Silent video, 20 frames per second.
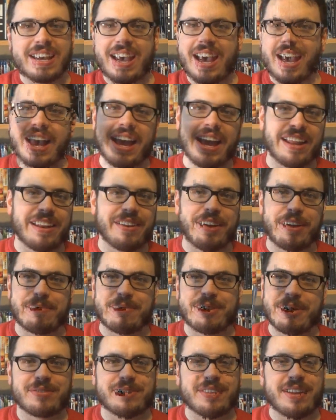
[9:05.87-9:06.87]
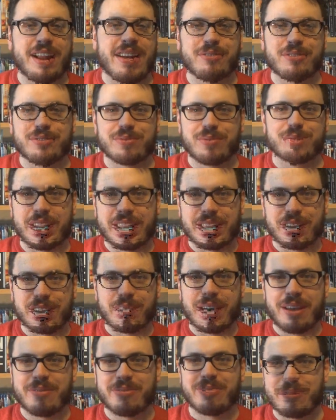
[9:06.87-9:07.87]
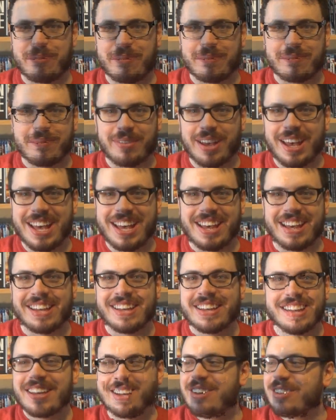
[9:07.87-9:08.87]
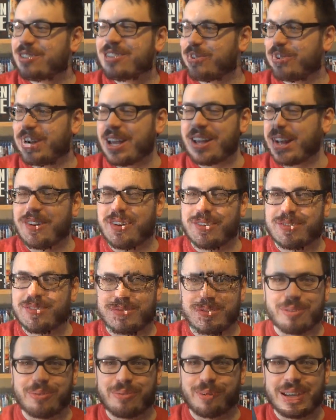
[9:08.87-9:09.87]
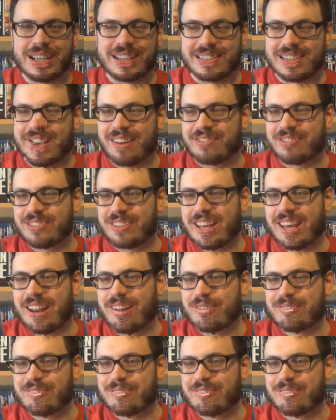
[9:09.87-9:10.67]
I had nightmares that I was running away from tornadoes for weeks after that.